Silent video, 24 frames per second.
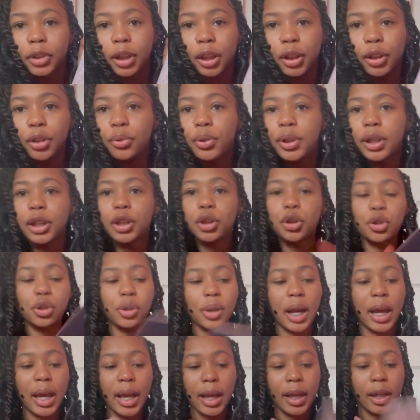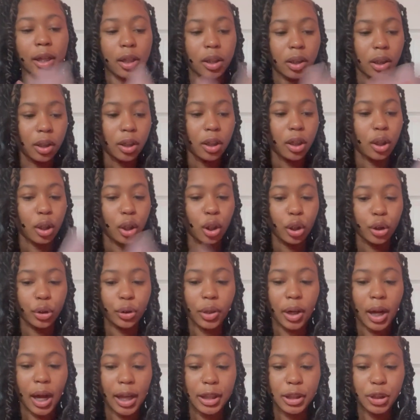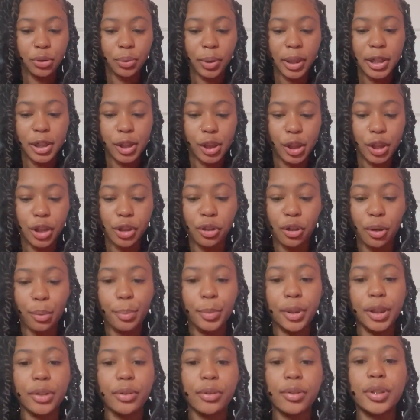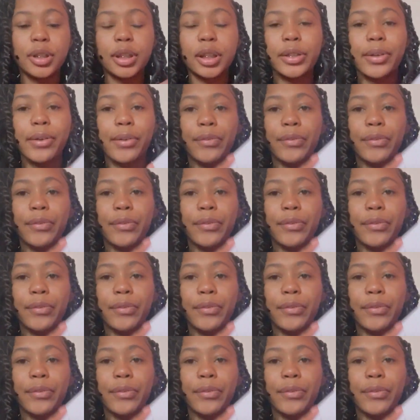you can track your hydration, your meals, and your